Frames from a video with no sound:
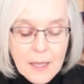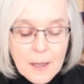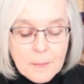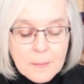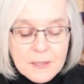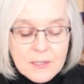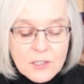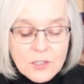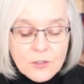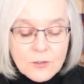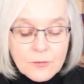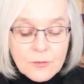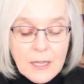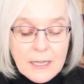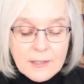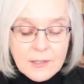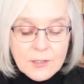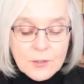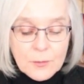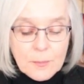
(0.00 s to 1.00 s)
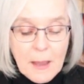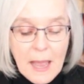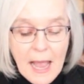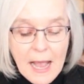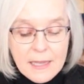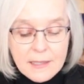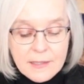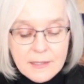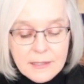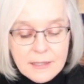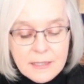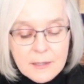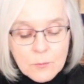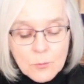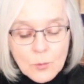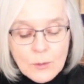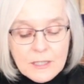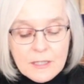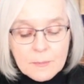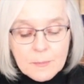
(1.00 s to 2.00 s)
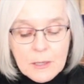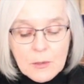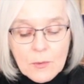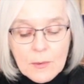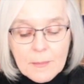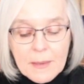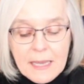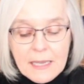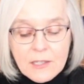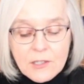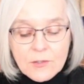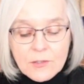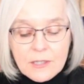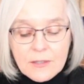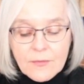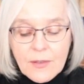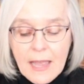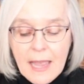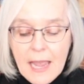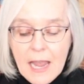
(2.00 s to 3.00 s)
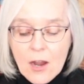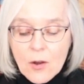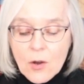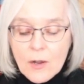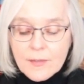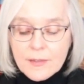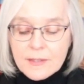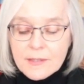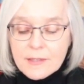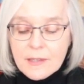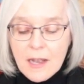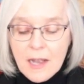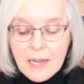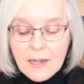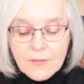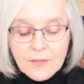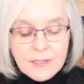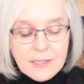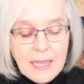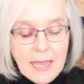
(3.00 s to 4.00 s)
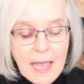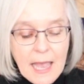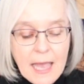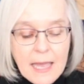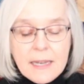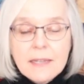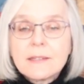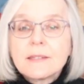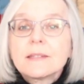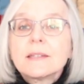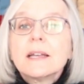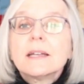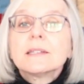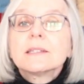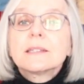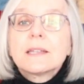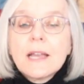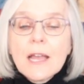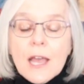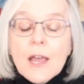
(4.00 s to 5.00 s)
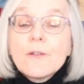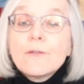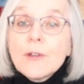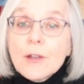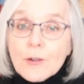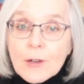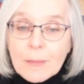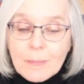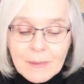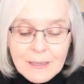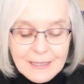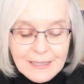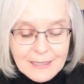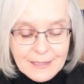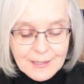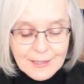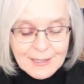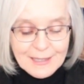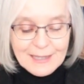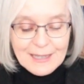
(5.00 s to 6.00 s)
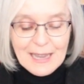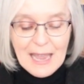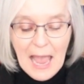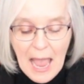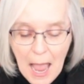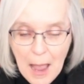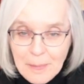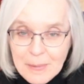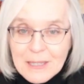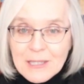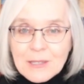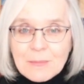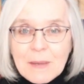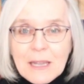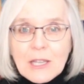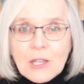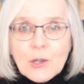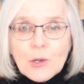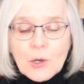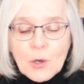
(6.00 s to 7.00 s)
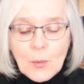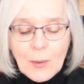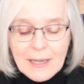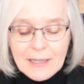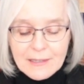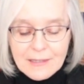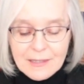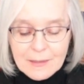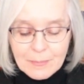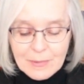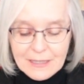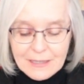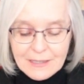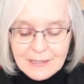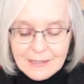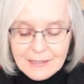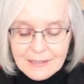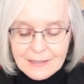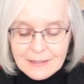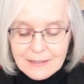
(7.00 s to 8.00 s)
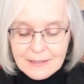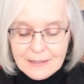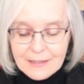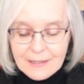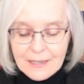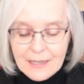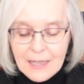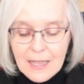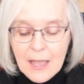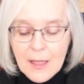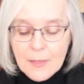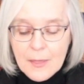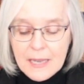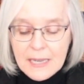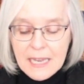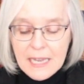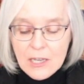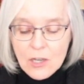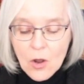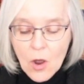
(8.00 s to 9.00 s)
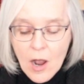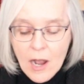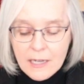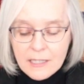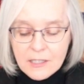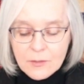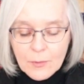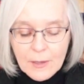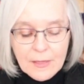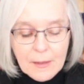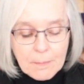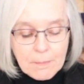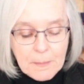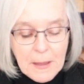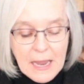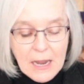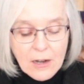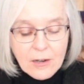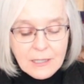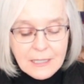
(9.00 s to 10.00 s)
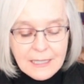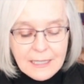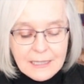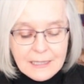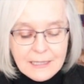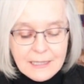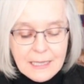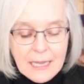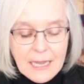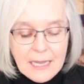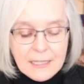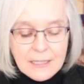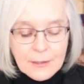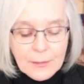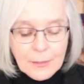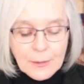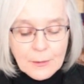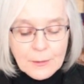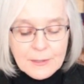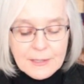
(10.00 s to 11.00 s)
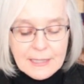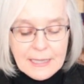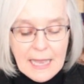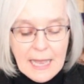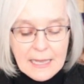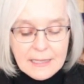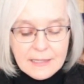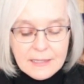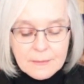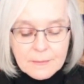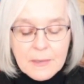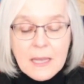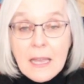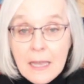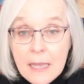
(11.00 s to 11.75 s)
Mr. Fluxer pats at some wispy remainders of hair on the side of his head and says, very pleased, happy to make your acquaintance, Bliss. Then he nods with a barely contained enthusiasm.